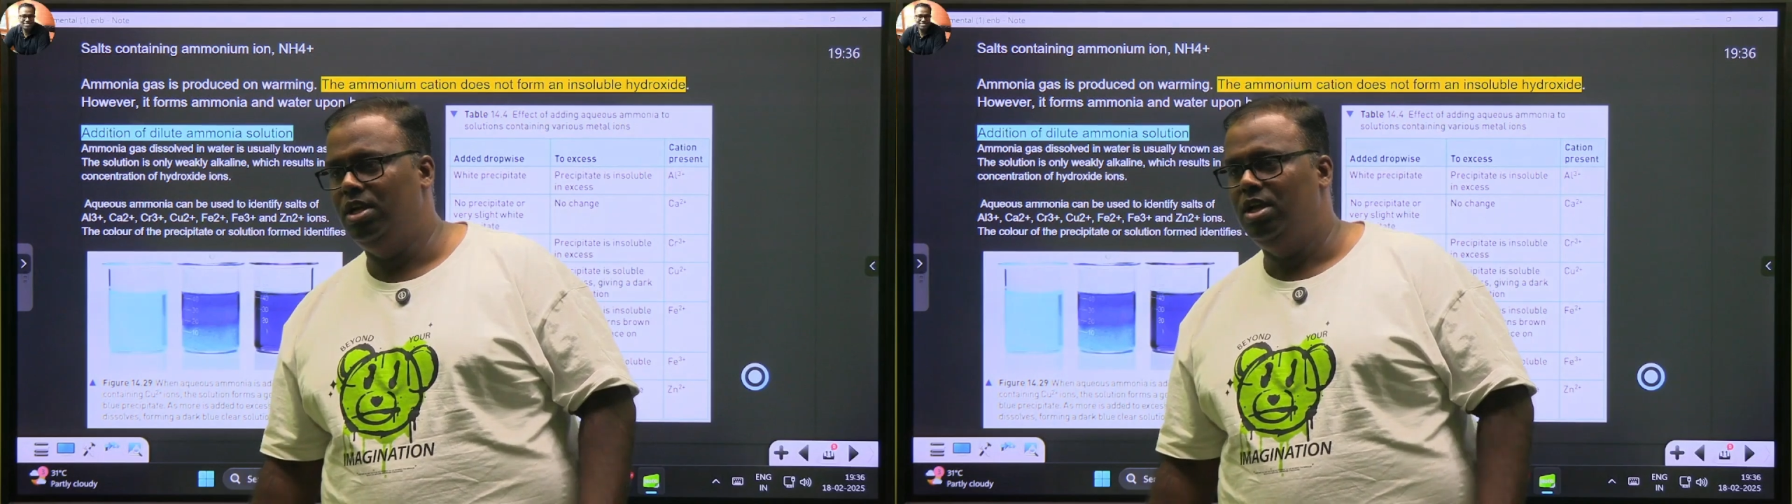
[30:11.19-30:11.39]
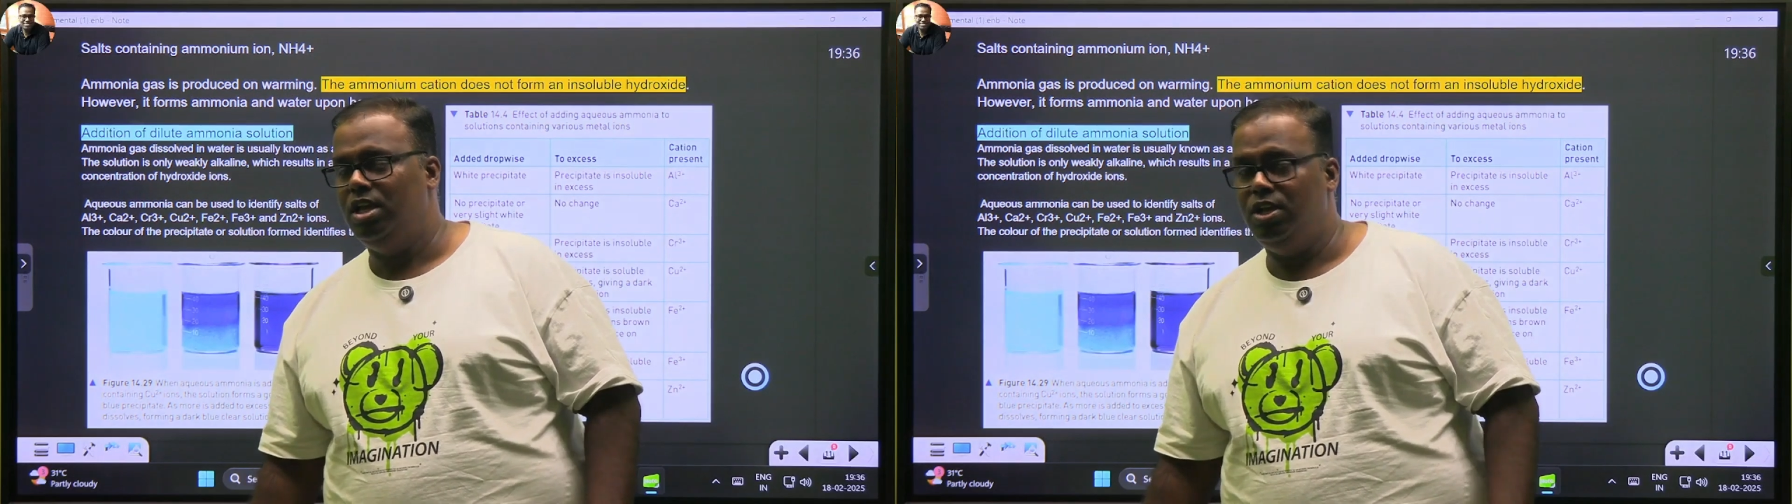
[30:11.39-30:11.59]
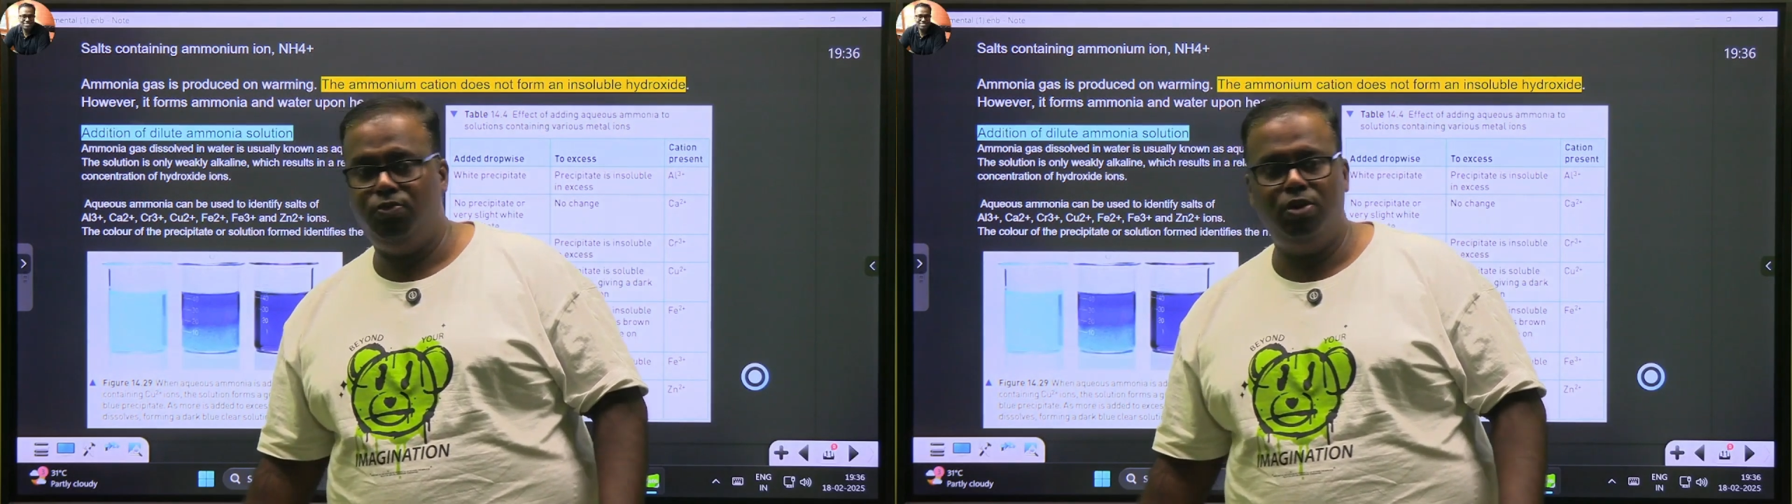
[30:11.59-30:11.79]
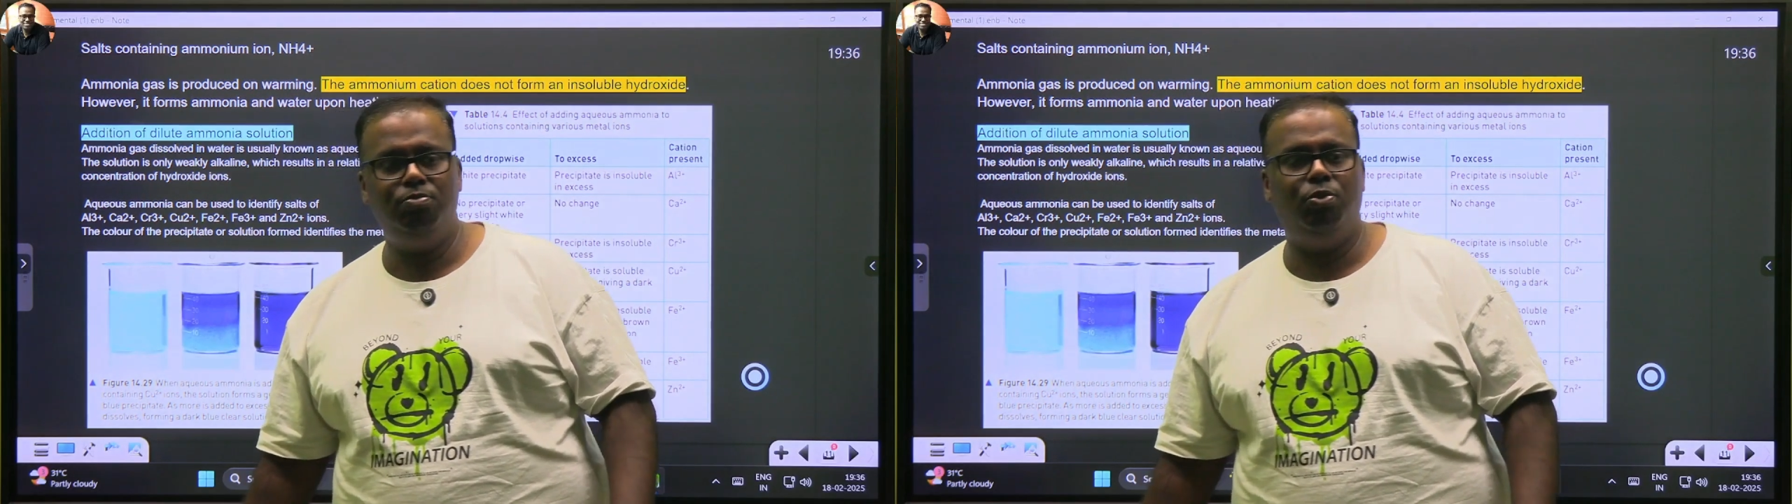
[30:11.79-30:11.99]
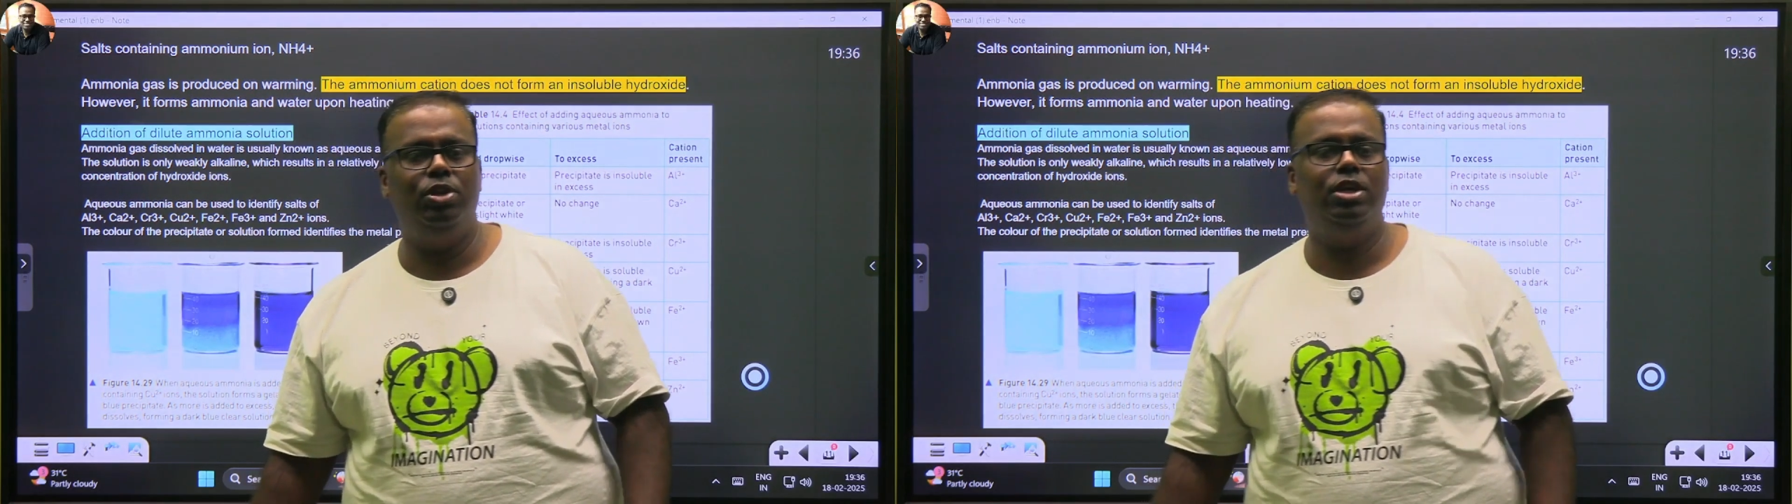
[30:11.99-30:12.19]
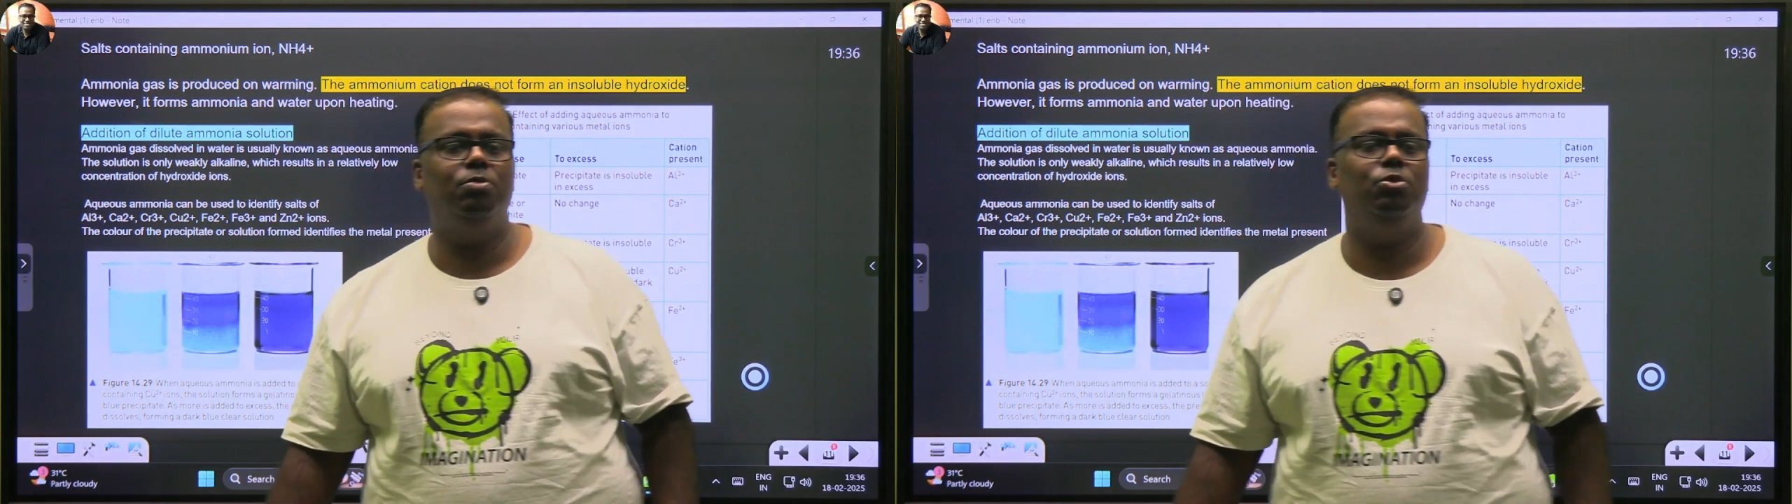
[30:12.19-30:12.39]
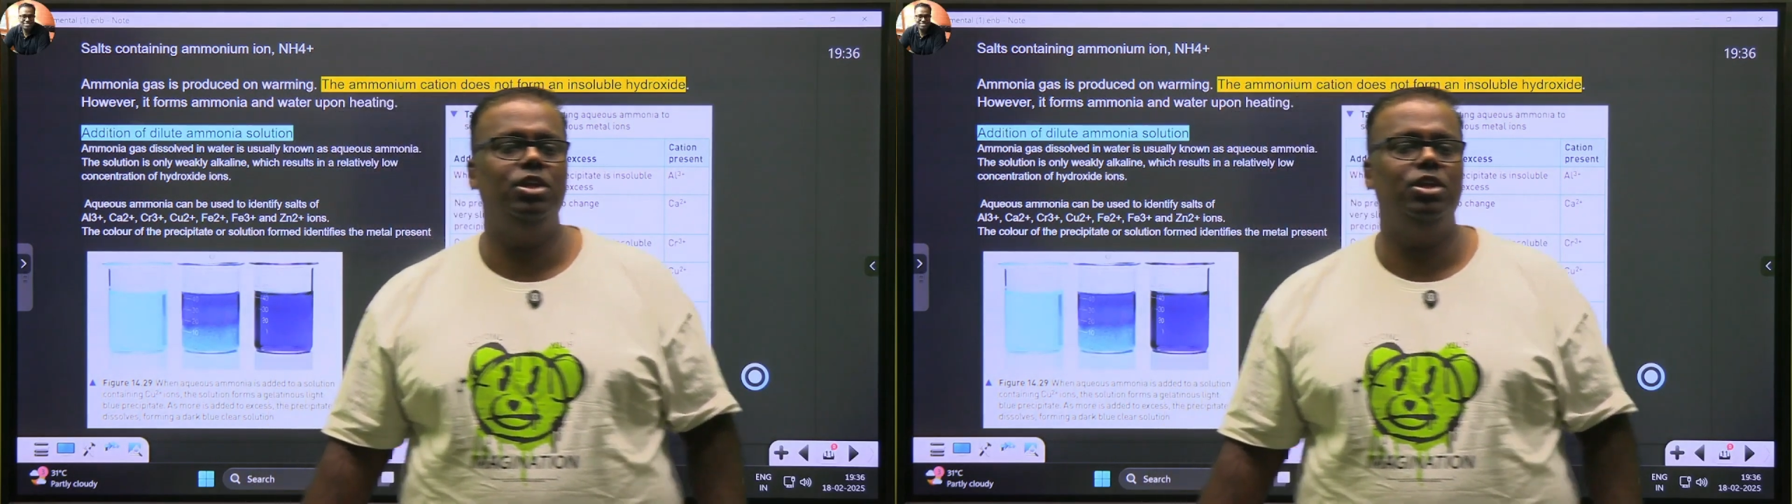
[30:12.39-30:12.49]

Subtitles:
If on pouring ammonia